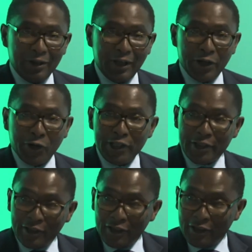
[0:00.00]

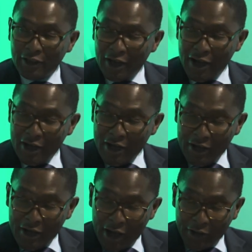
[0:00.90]
increasing
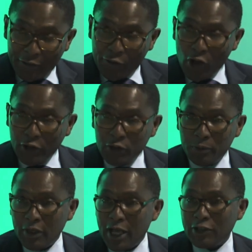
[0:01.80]
the volume
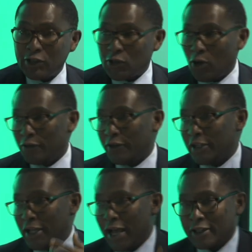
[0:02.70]
and solving
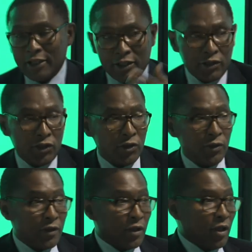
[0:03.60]
the access
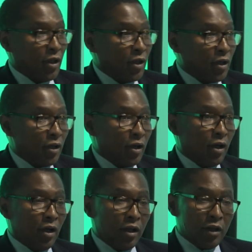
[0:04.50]
issues.
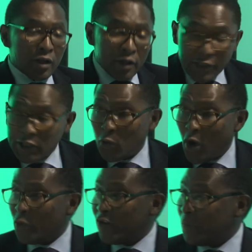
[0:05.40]
This is
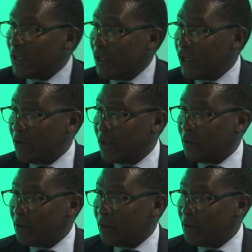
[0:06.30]
what we've been hearing.